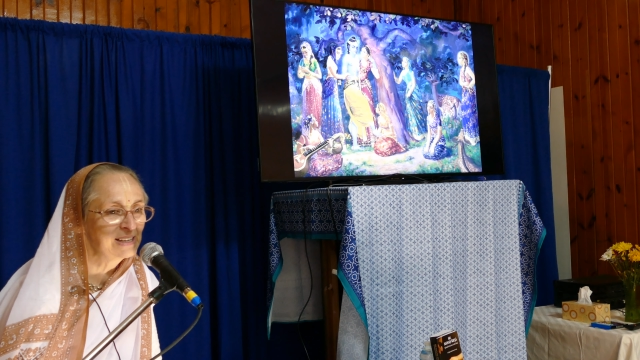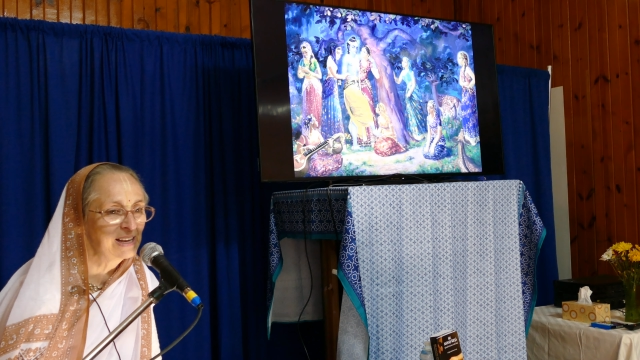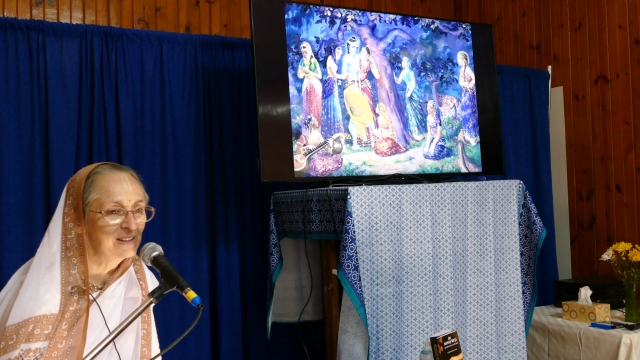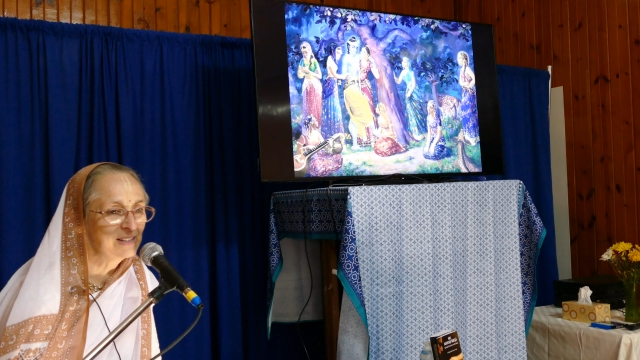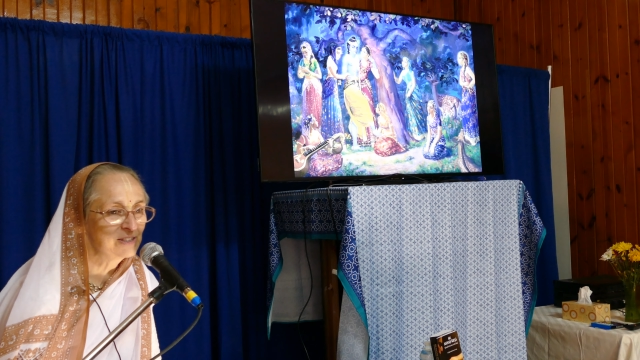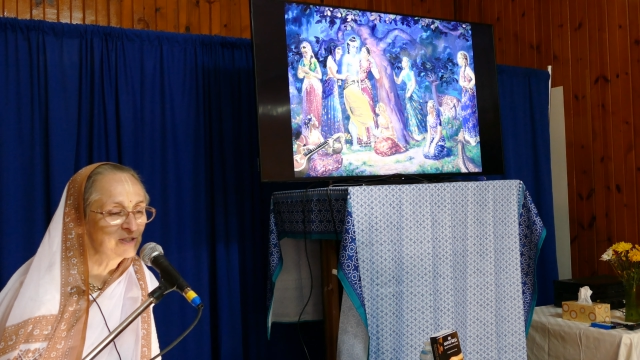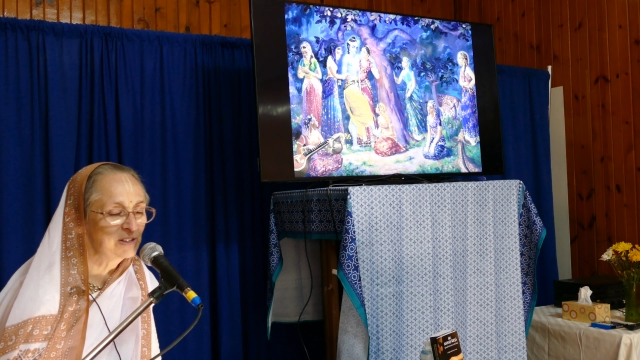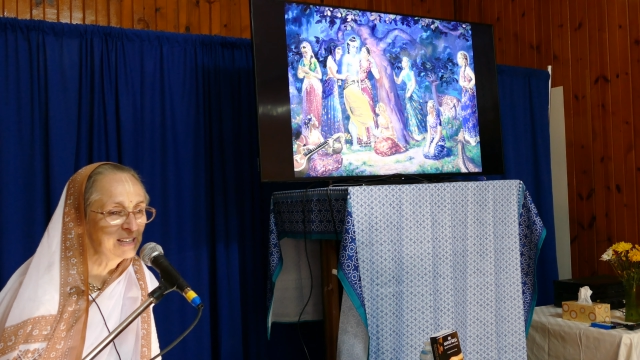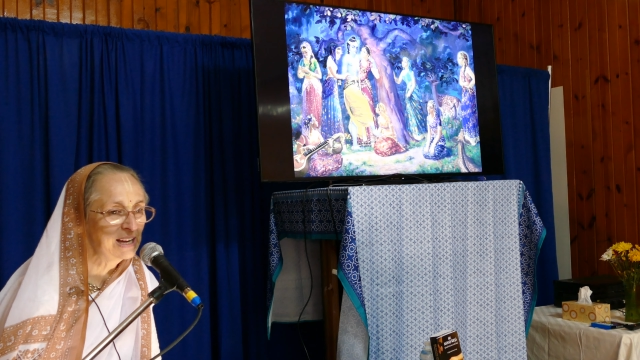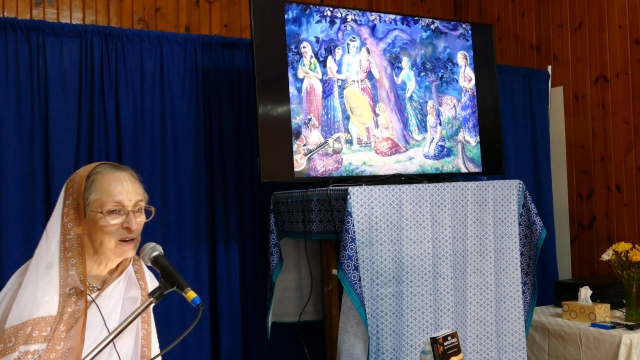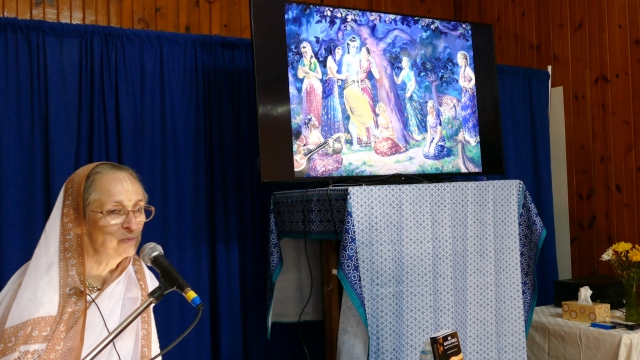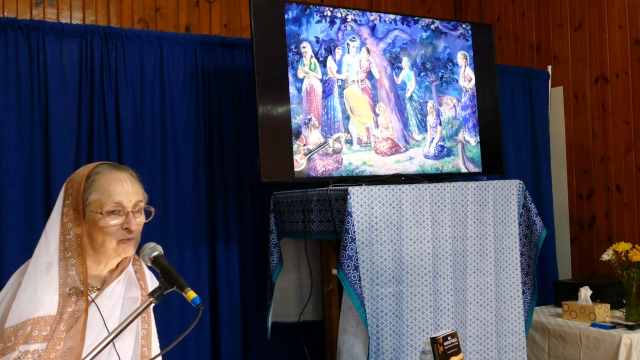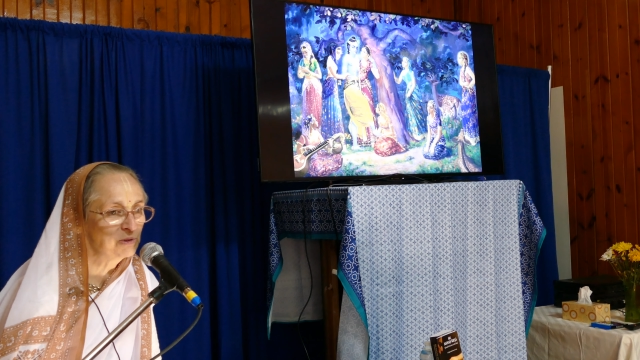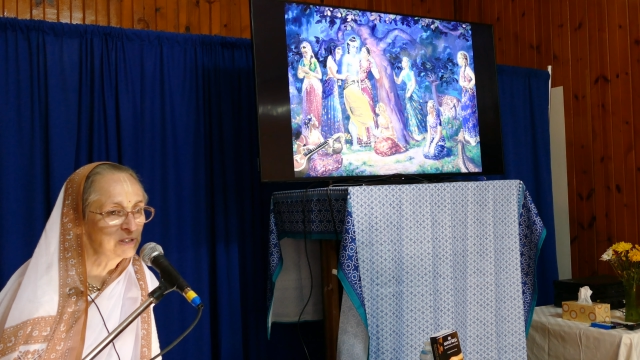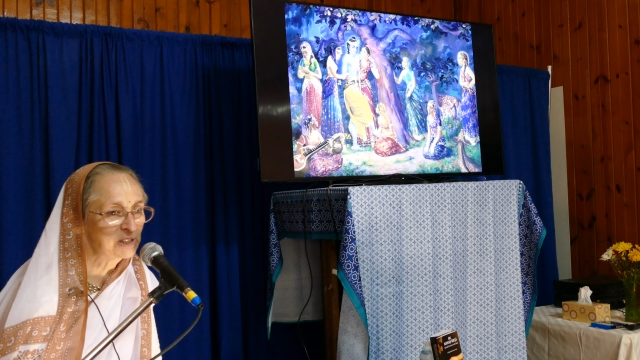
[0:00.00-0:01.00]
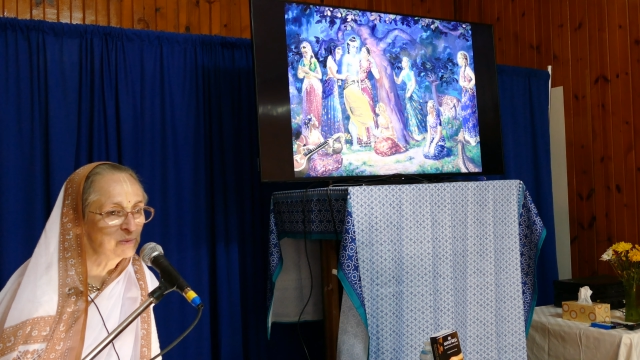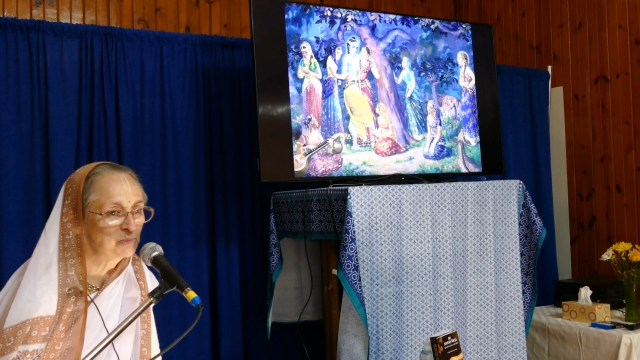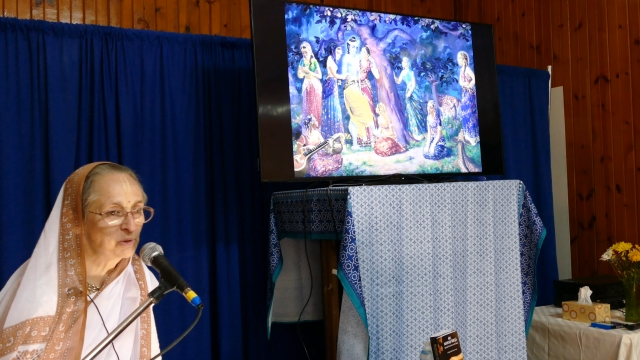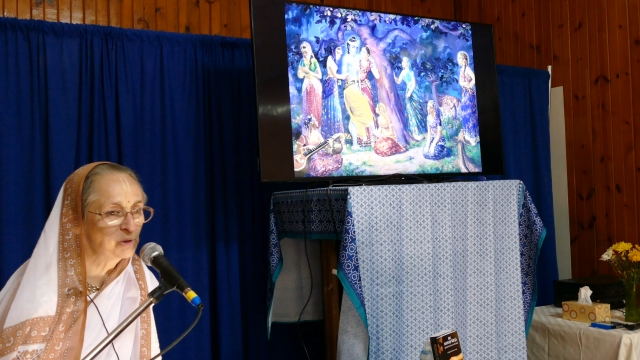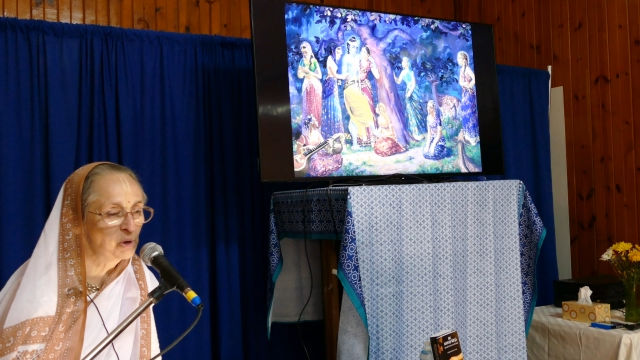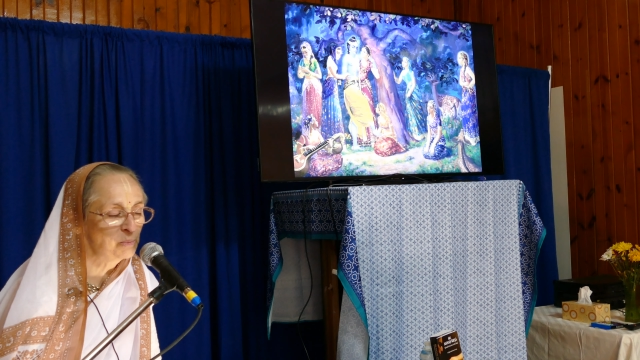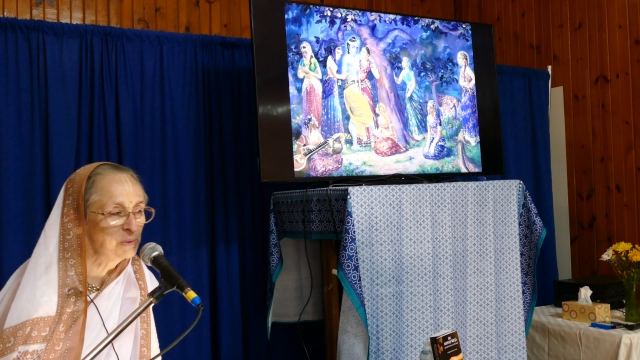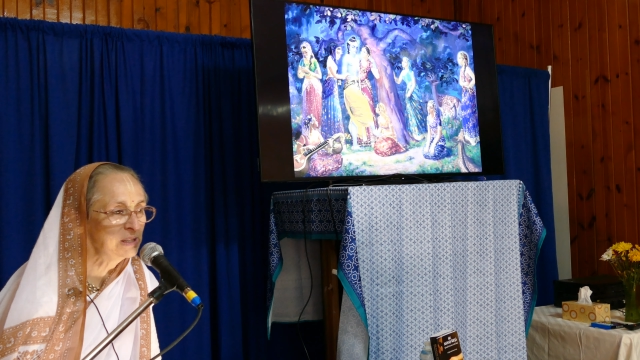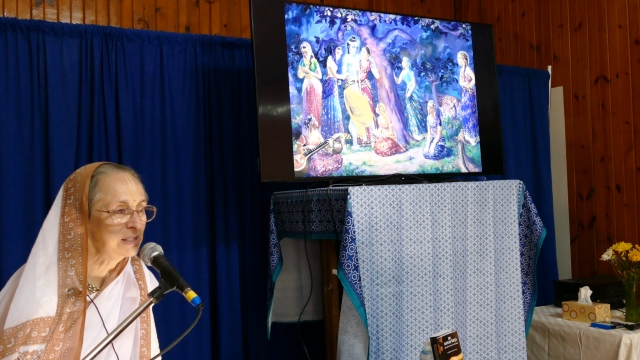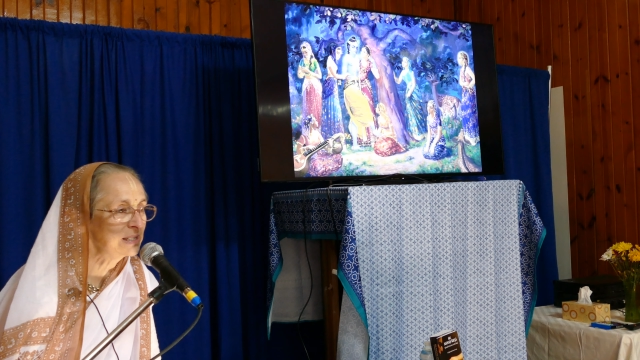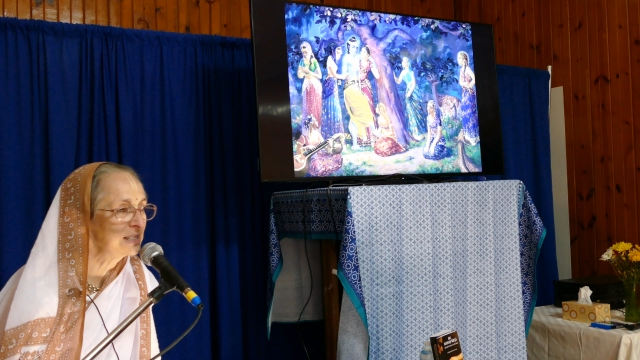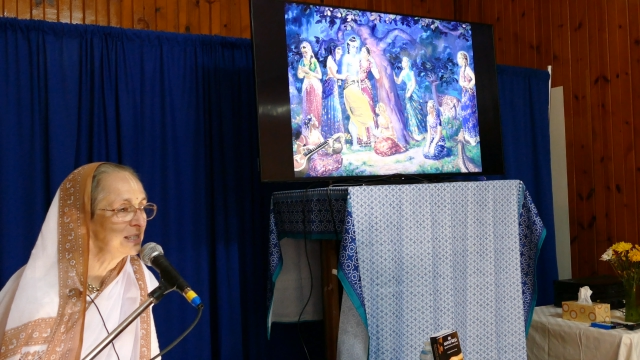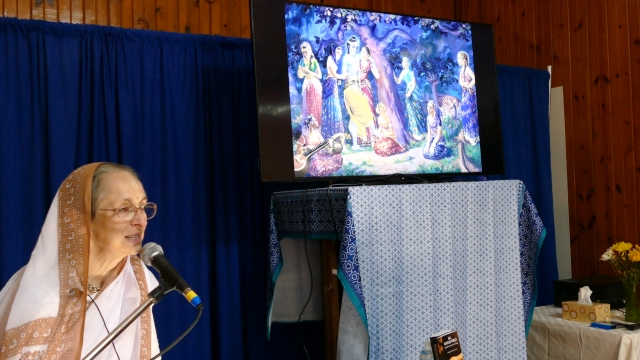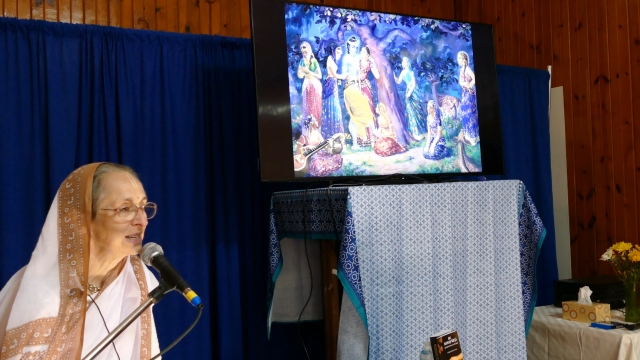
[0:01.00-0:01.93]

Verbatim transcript: And these are the eight principal gopis,